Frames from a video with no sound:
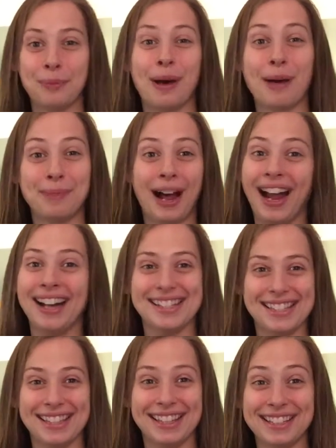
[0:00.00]
pot
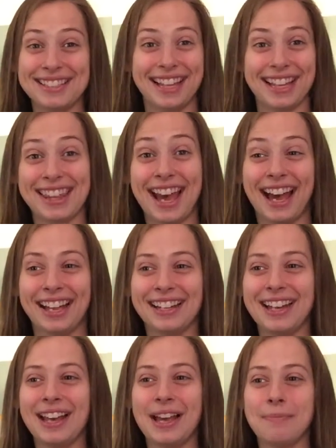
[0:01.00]
pies and things like that
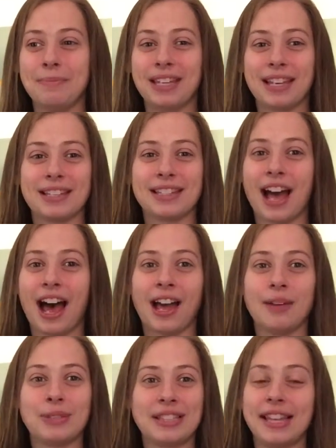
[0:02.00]
because
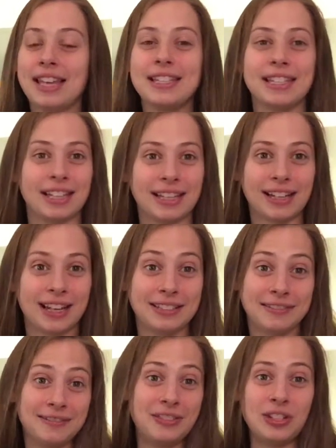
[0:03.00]
I was lazy and
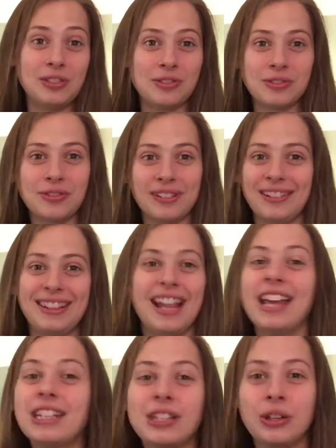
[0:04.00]
I didn't
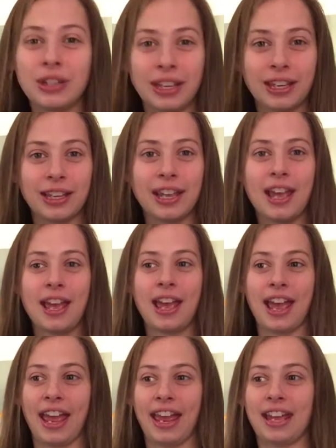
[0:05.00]
like cooking.
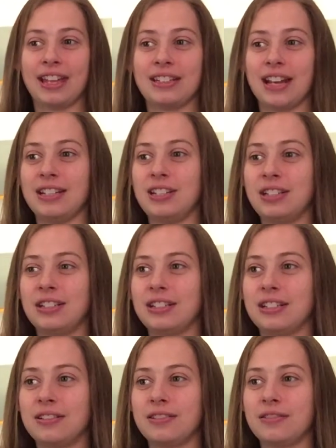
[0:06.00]
And I didn't,
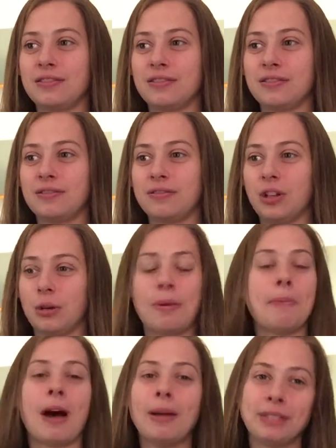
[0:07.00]

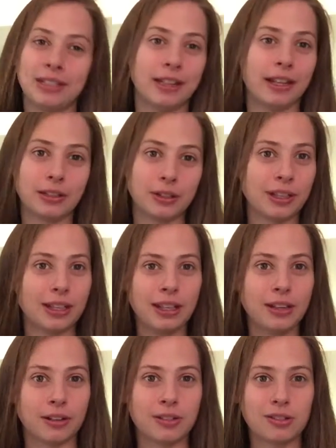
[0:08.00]
my mom didn't like cooking
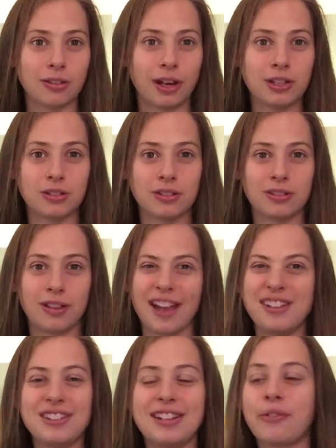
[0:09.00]
either. So I
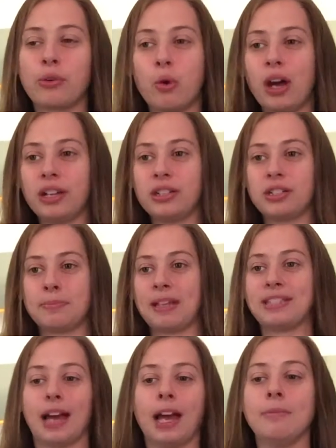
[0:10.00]
just never wanted to
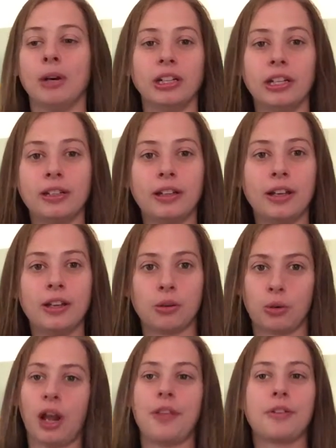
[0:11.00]
spend time on it. There
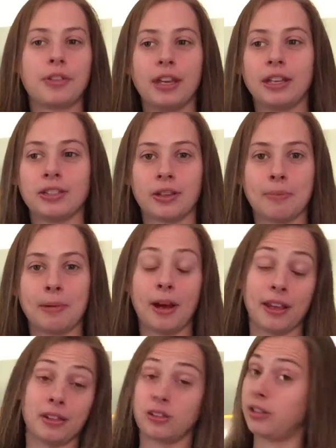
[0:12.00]
were other things on my
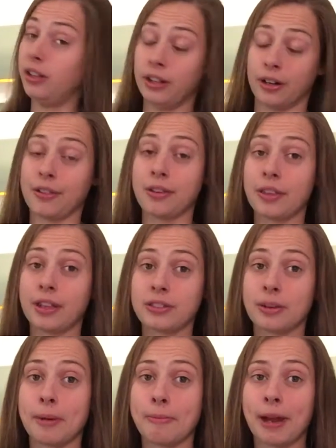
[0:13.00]
mind. There still are other things
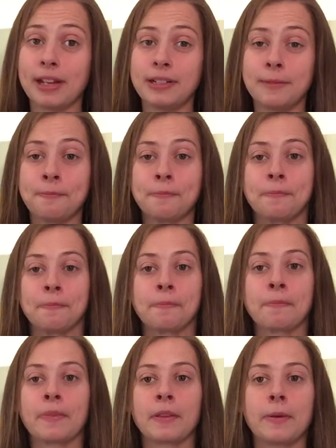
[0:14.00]
on my mind.
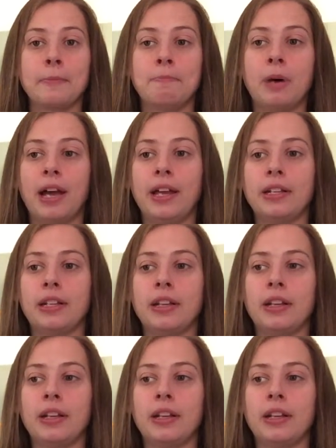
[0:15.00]
But